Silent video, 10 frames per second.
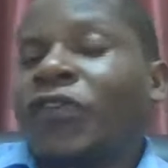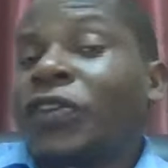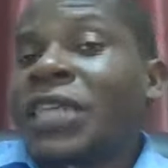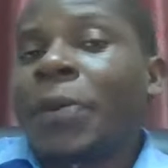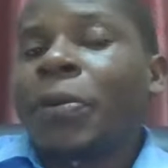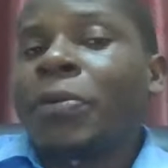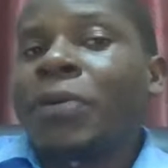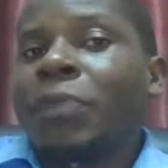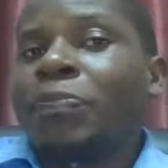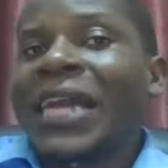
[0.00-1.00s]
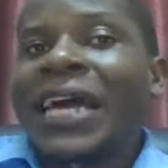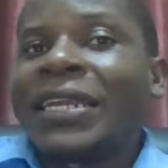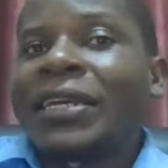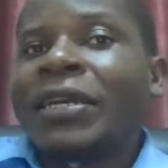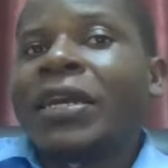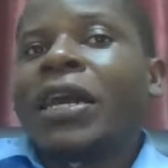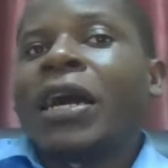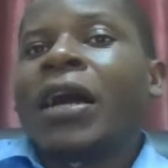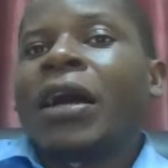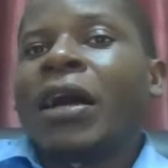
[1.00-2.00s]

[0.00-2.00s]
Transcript: For example, planning